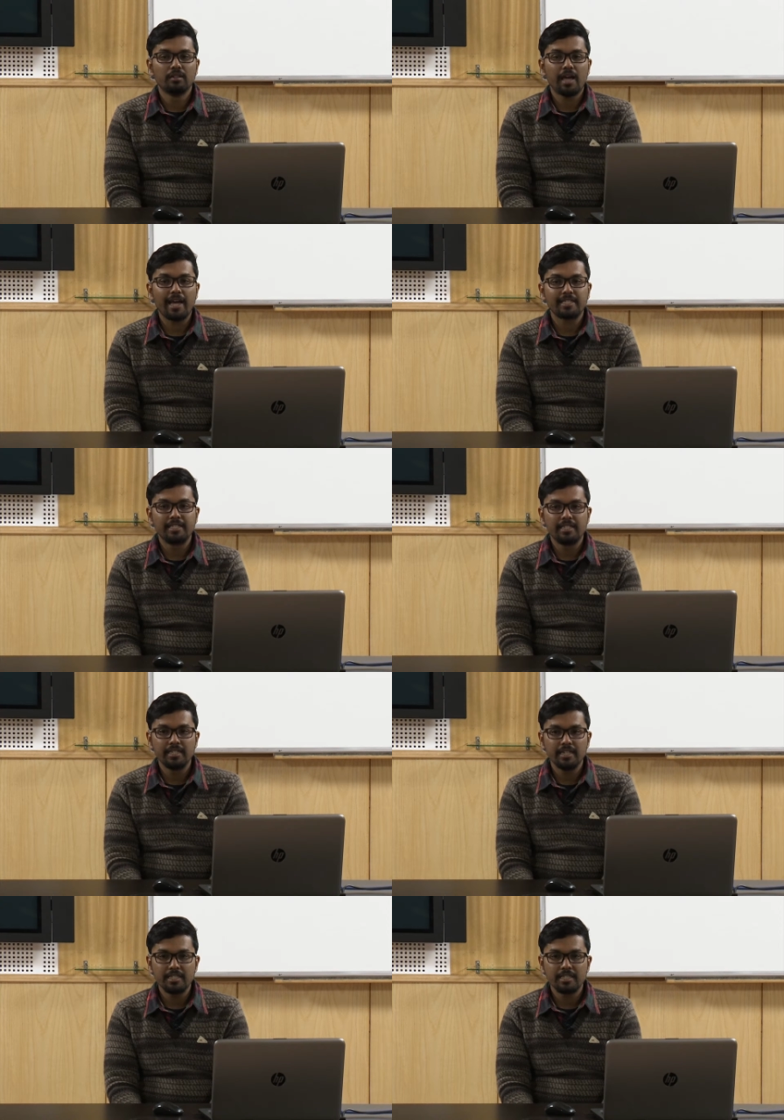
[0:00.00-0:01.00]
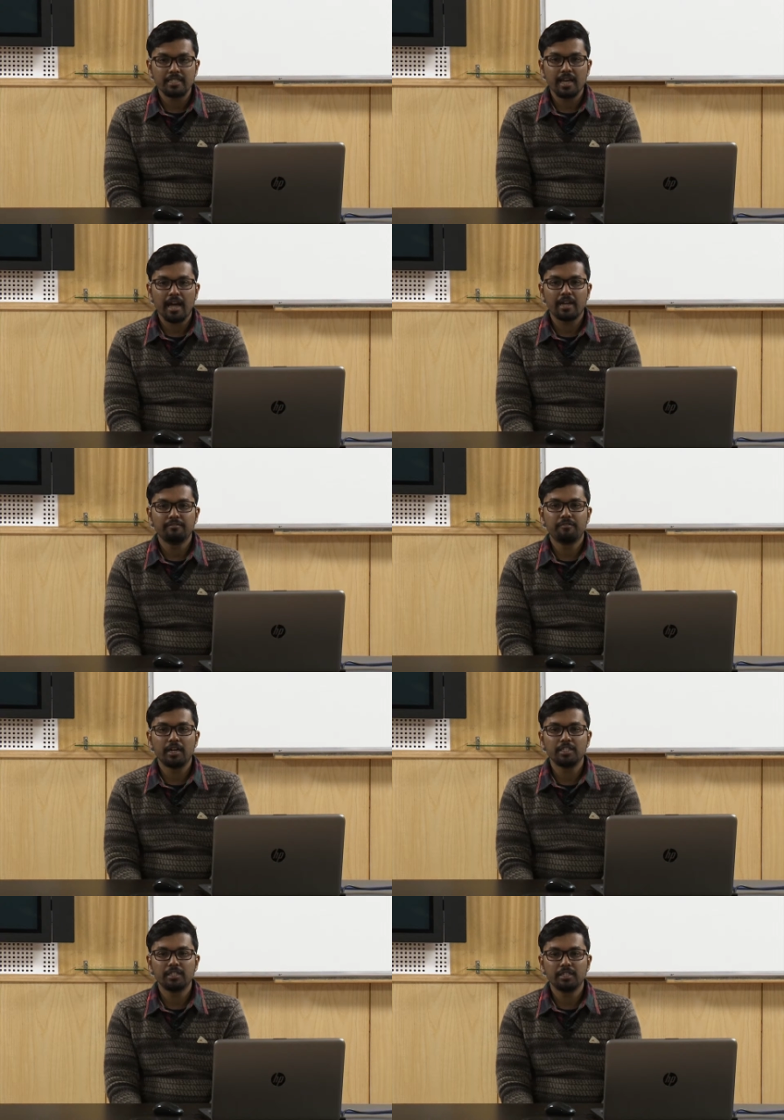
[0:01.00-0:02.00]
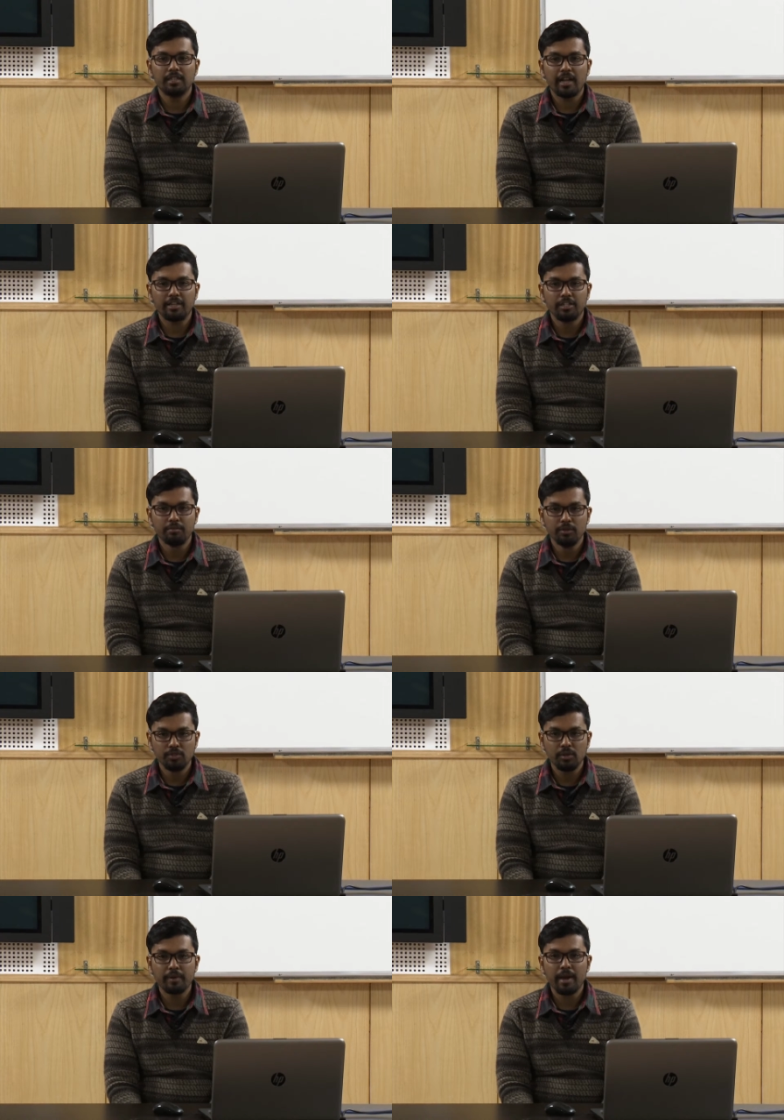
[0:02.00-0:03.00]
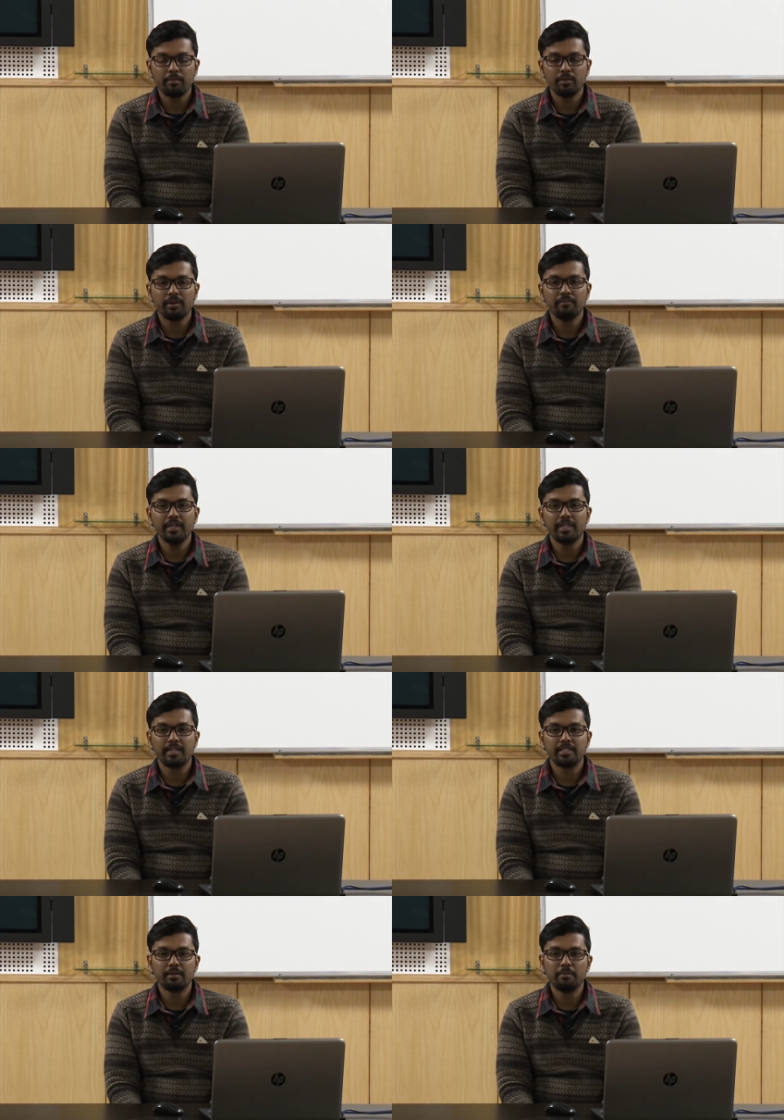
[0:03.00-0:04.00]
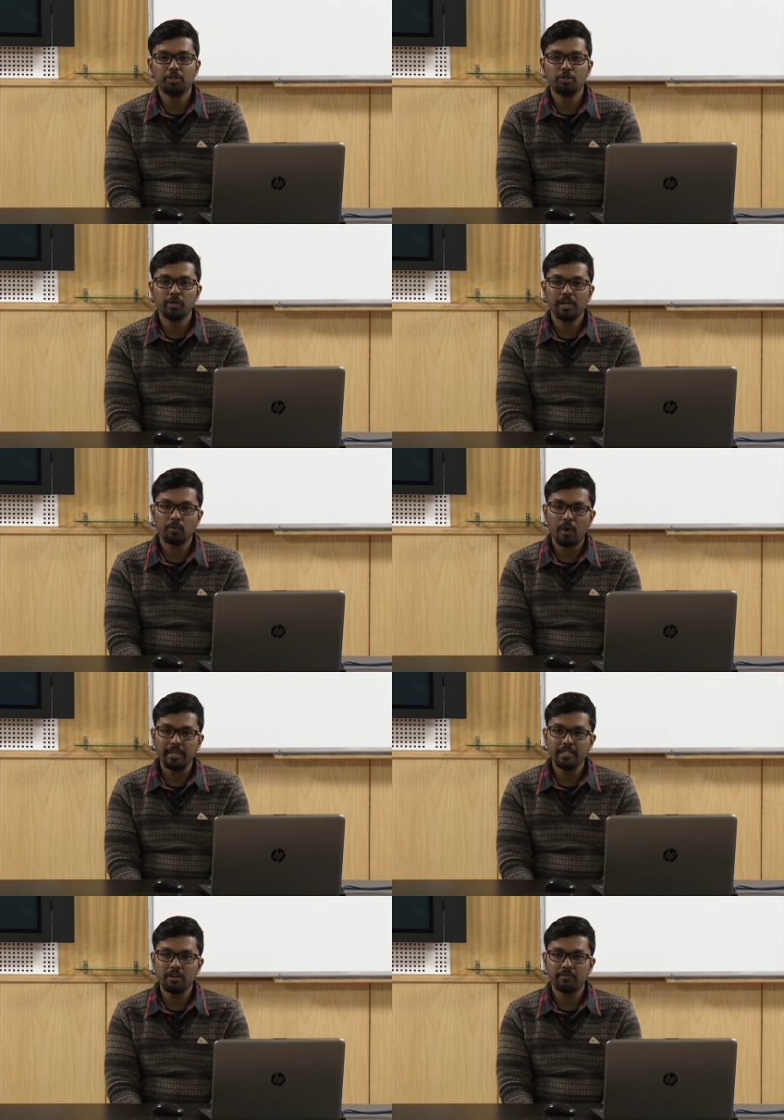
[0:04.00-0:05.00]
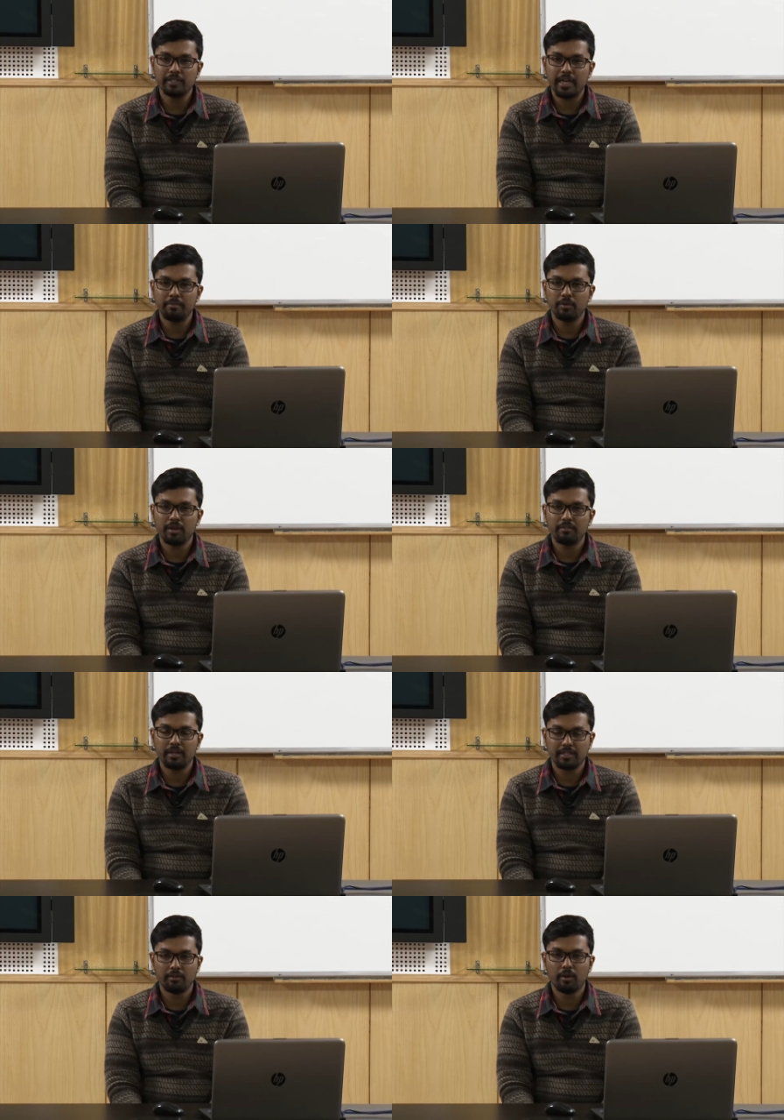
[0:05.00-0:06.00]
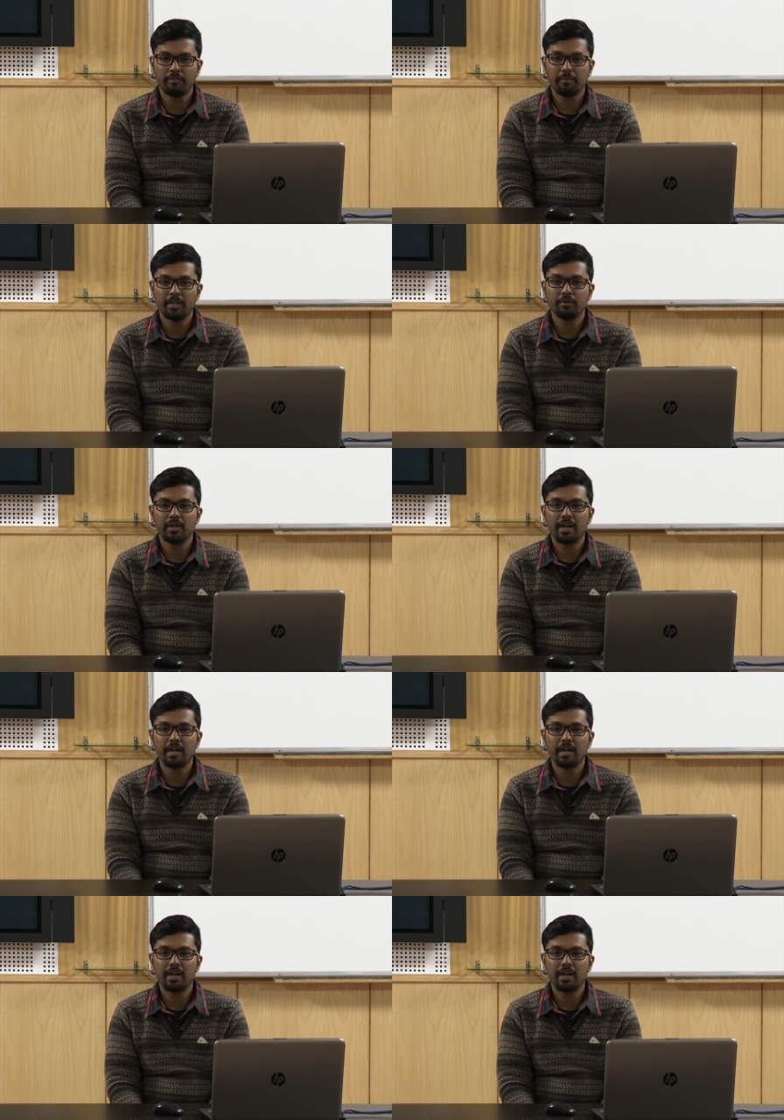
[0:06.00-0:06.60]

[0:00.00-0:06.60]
aesthetics and functional attributes of typography, that is the pictorial quality of a of a particular